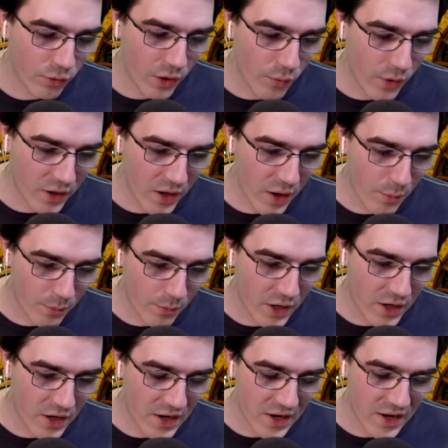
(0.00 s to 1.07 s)
really what kept
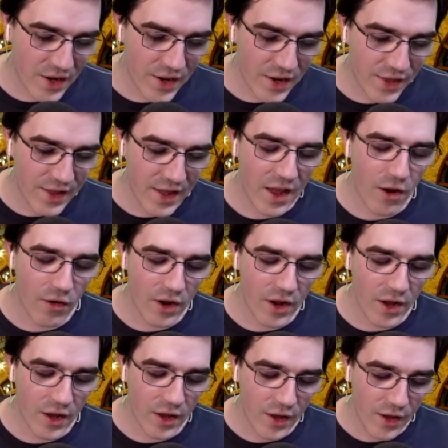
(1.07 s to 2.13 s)
me in the
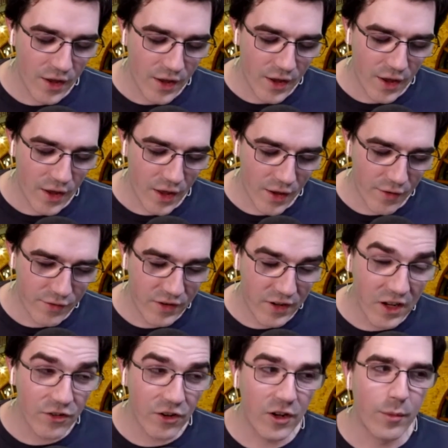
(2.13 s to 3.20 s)
area of
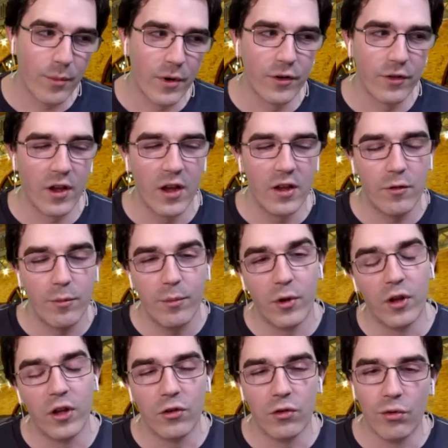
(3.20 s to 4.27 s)
teaching computer science,
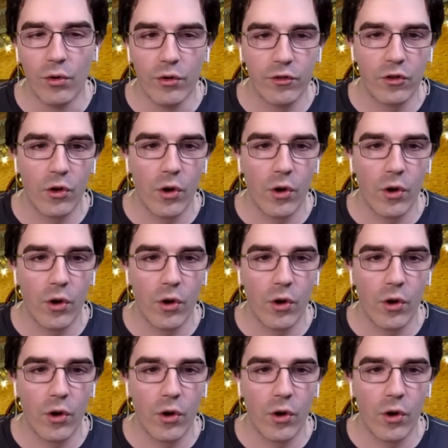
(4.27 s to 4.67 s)
building tools.